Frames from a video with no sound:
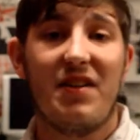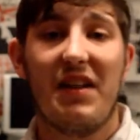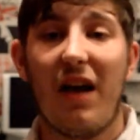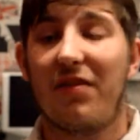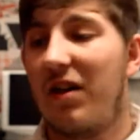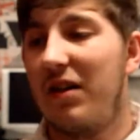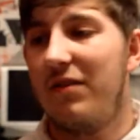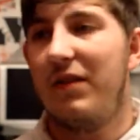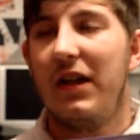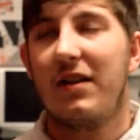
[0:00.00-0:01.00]
so you have to kind
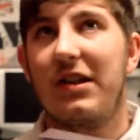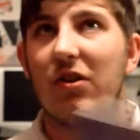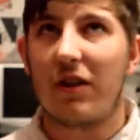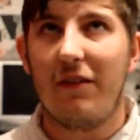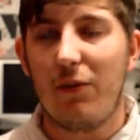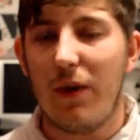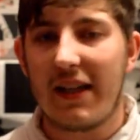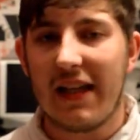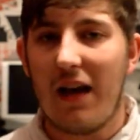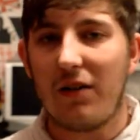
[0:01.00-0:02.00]
of deductively
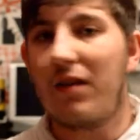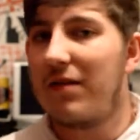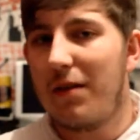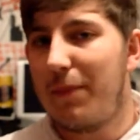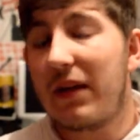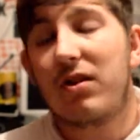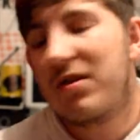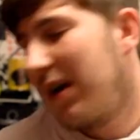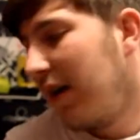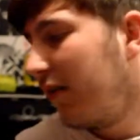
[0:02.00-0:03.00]
work it out using the picture.
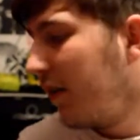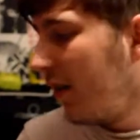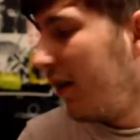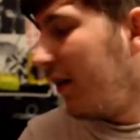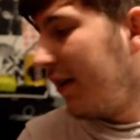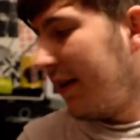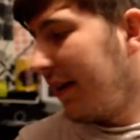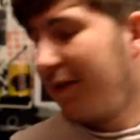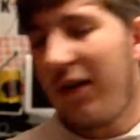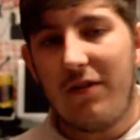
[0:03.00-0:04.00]
So
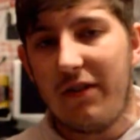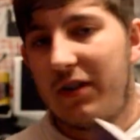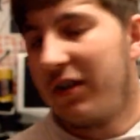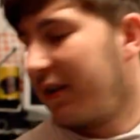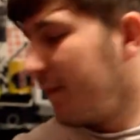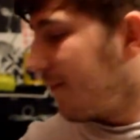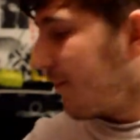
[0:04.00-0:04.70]
it's very, very good.